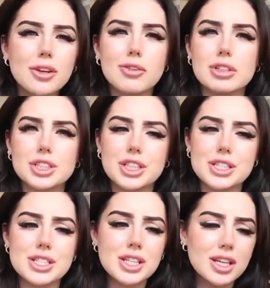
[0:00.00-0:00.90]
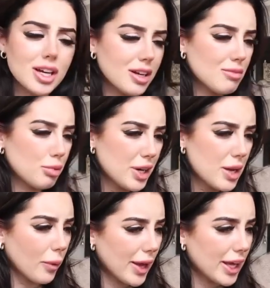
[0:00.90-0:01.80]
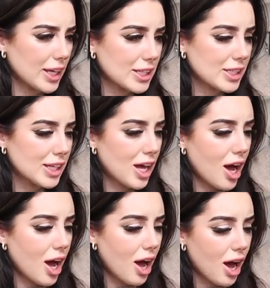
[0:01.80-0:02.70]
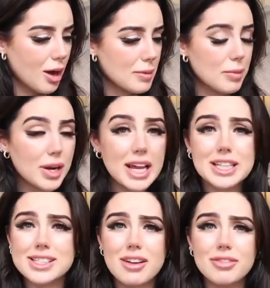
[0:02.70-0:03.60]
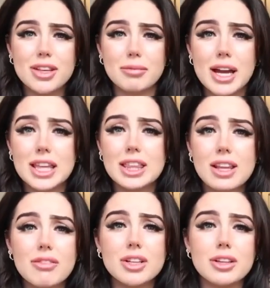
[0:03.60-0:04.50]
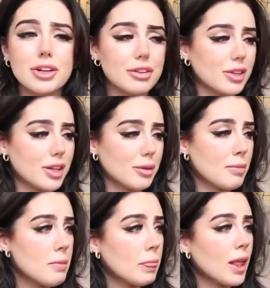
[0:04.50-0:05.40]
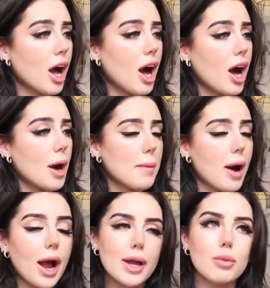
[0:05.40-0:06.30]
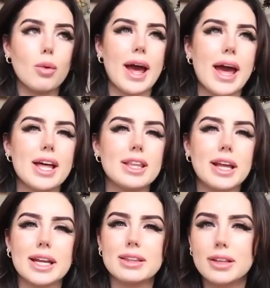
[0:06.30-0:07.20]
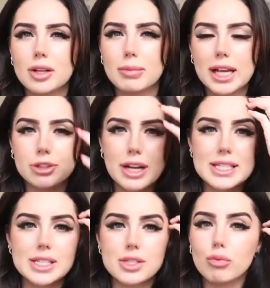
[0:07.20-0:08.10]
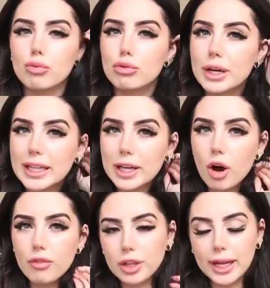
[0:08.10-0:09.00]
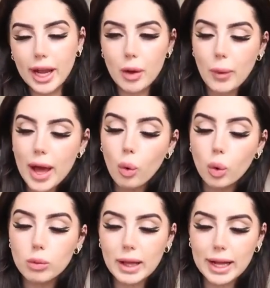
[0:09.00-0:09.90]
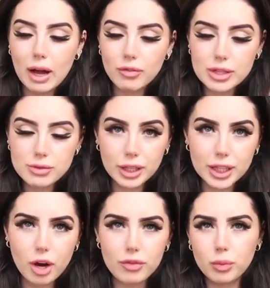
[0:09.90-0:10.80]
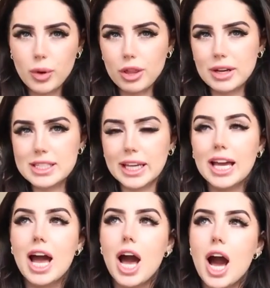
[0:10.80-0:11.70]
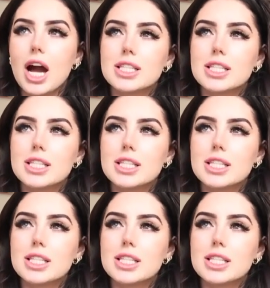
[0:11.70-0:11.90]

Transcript: of gorgeous, pretty weird. Um, but I just love them. I love the look of them. Um, I wear like little black dresses really often. Like I wear all black outfits really often, whether it's like a